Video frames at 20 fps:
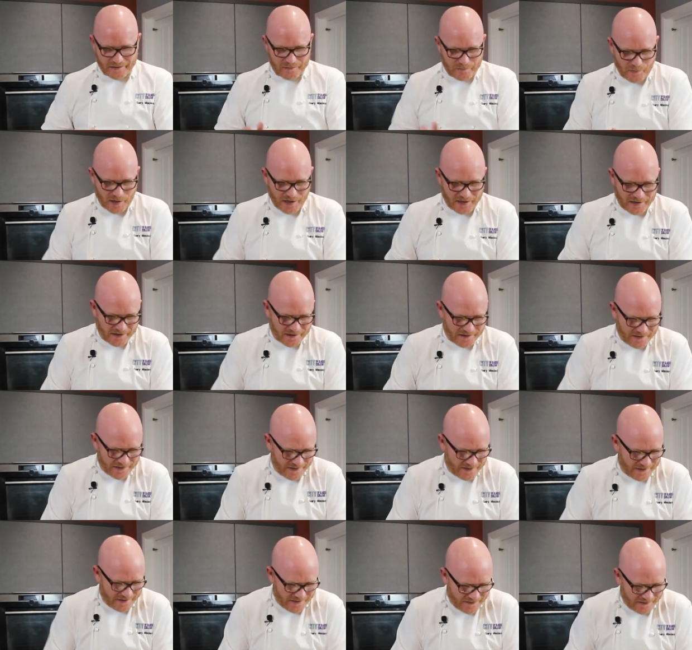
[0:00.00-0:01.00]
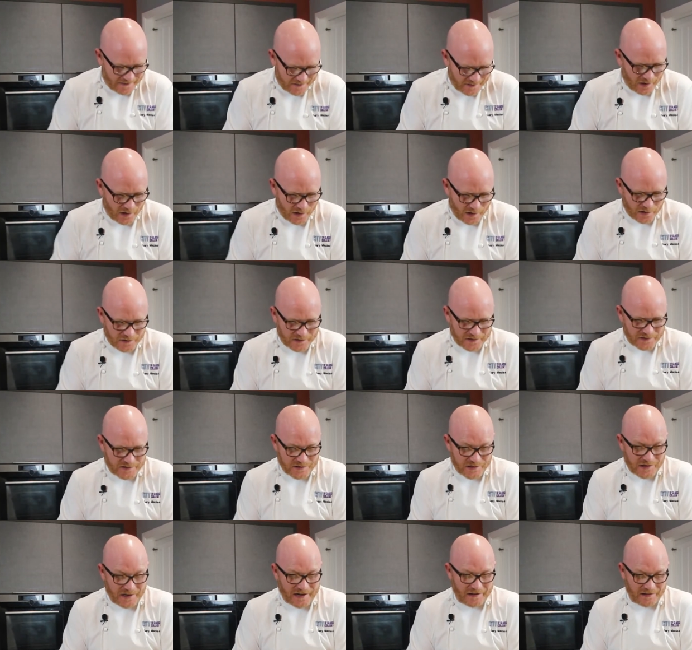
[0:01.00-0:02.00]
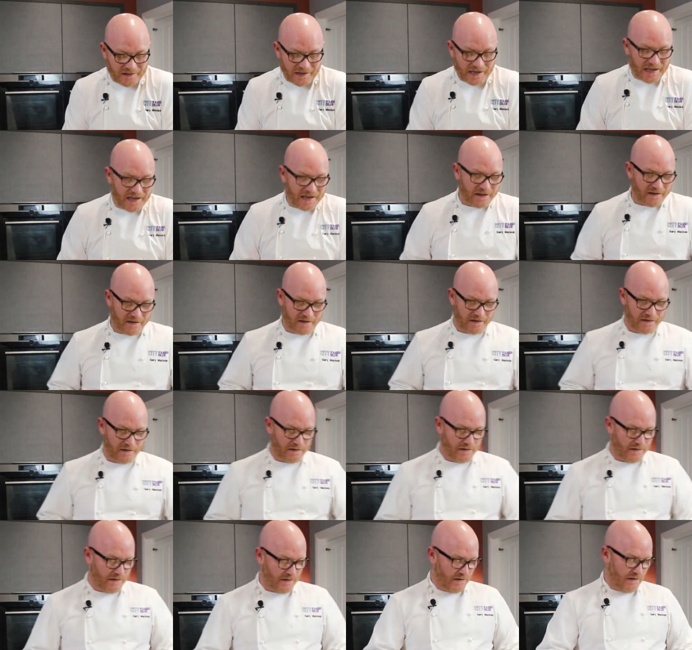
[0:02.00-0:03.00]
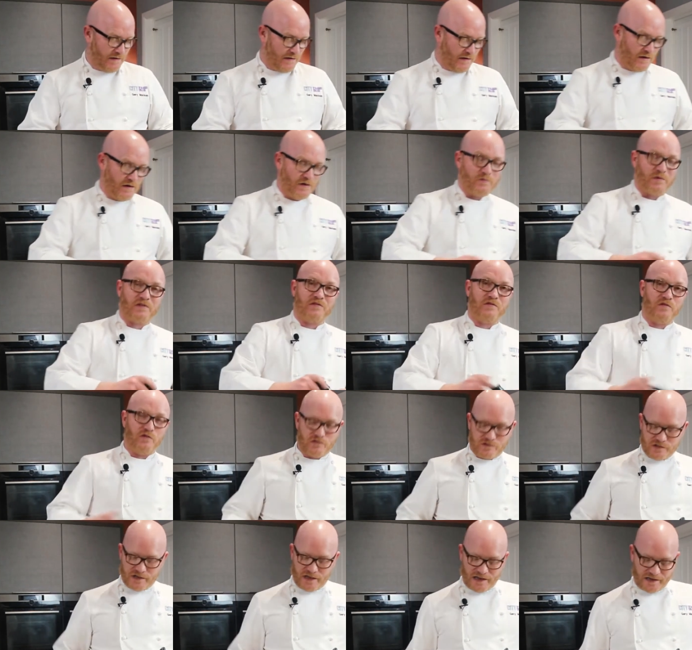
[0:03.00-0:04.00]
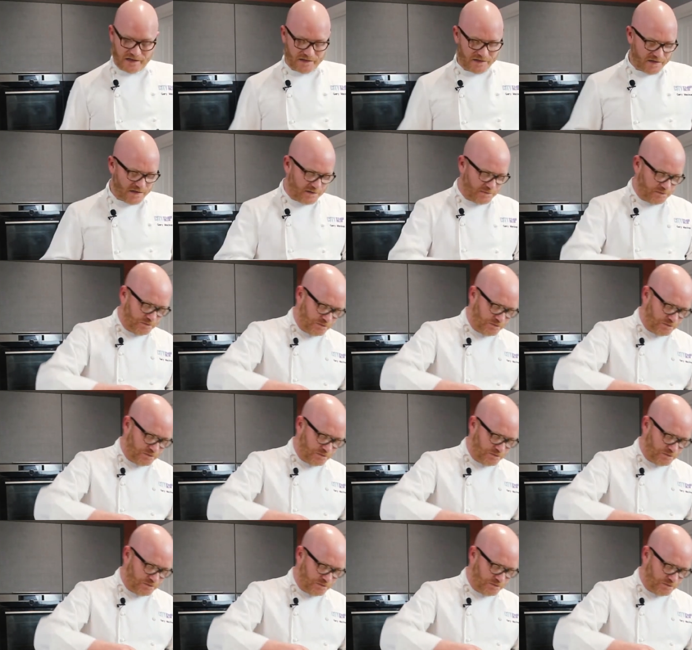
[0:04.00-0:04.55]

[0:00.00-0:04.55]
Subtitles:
my heart is in LA with you guys.